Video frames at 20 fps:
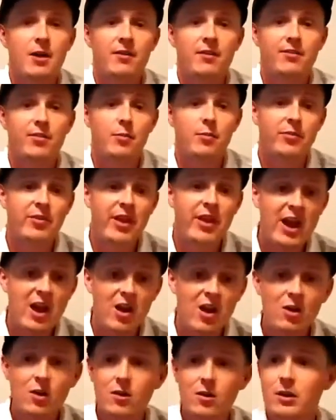From
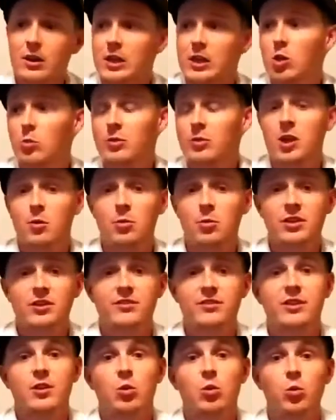there, you'll be able to
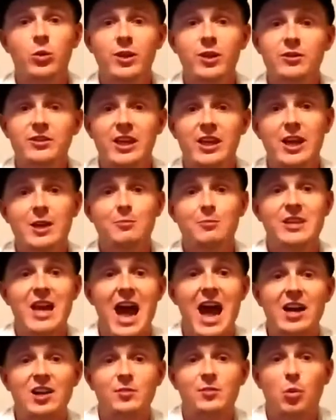see a real-time
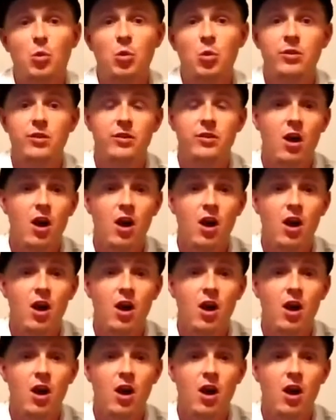dashboard